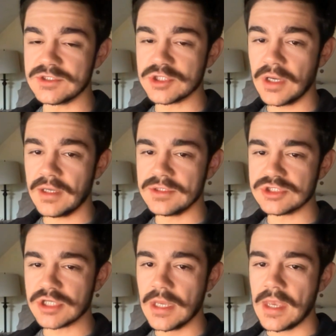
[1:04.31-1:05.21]

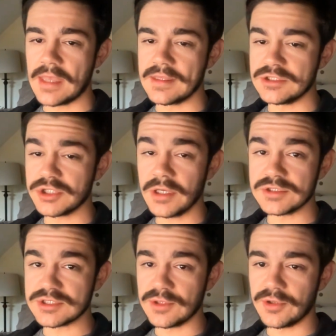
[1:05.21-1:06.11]
judge, and the
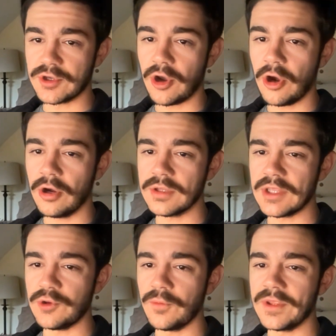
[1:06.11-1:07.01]
judge to the guard,
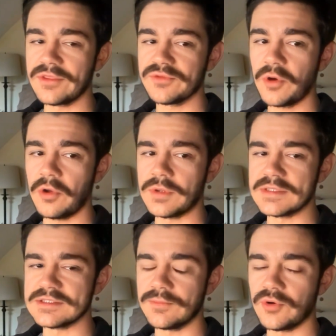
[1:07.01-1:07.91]
and you will be thrown
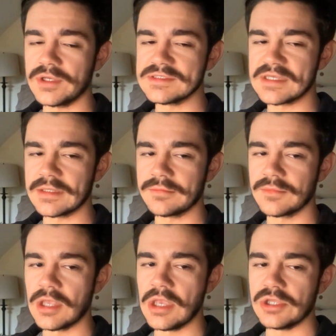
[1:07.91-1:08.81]
into prison.
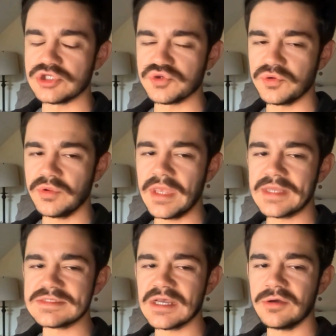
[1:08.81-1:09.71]
Truly
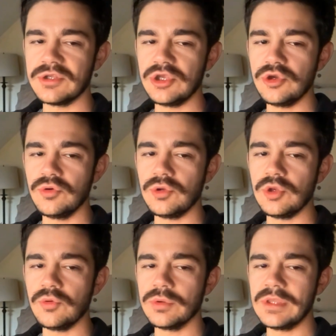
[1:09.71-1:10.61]
I tell you,
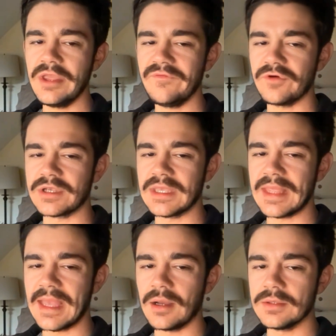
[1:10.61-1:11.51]
you will never get
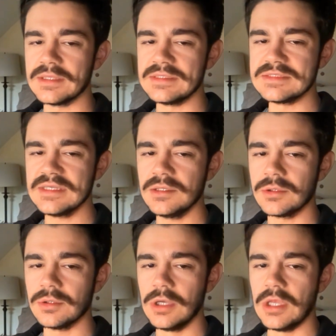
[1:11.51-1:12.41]
out
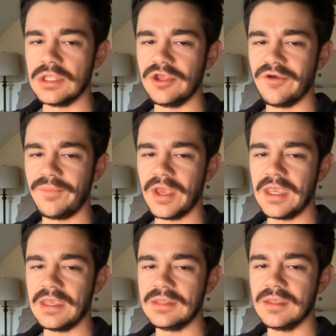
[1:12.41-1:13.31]
until you have
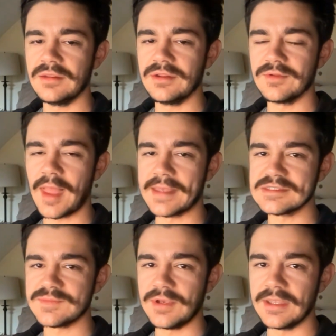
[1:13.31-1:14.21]
paid the
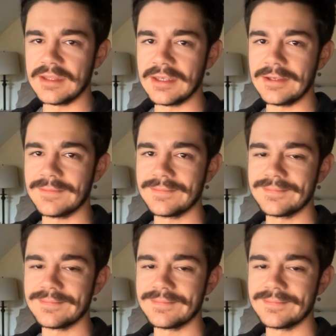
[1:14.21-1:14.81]
last penny.